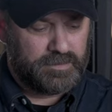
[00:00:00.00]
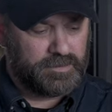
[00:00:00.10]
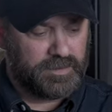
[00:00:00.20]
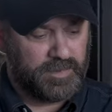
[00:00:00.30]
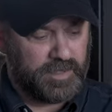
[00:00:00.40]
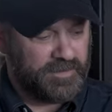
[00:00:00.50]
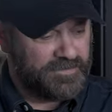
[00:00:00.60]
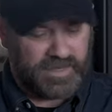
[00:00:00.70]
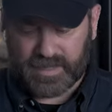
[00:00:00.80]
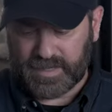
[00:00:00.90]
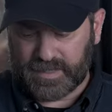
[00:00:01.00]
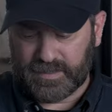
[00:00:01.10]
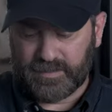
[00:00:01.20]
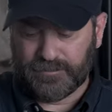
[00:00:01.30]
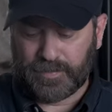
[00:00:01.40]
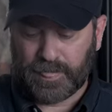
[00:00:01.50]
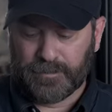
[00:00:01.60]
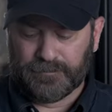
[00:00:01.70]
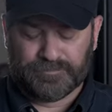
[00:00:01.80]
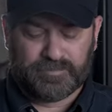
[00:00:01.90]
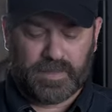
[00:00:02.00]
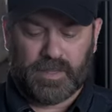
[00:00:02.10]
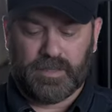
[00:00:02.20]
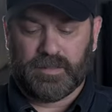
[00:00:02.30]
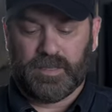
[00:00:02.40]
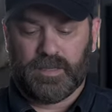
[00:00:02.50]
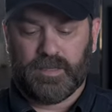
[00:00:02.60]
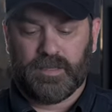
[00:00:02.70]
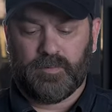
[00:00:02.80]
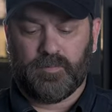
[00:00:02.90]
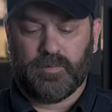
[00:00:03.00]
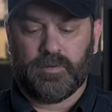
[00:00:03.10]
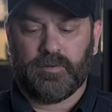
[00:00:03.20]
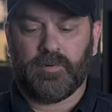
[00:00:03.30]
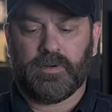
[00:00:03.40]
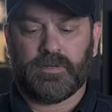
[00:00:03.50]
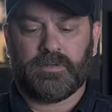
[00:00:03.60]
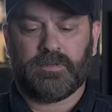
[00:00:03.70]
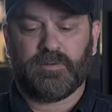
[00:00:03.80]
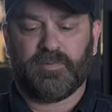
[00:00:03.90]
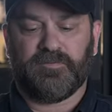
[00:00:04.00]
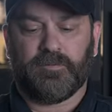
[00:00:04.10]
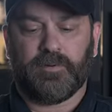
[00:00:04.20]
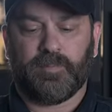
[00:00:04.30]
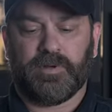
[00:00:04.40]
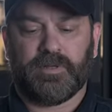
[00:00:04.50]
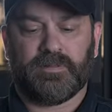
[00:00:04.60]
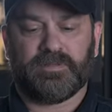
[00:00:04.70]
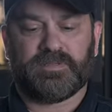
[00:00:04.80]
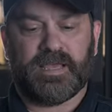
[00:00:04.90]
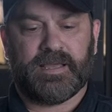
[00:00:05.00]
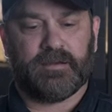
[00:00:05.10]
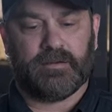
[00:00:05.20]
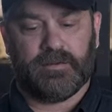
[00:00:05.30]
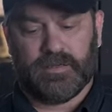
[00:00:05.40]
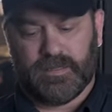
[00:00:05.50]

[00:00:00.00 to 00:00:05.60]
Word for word: trim it off the hide, and then what we want to do before we put it in the stacker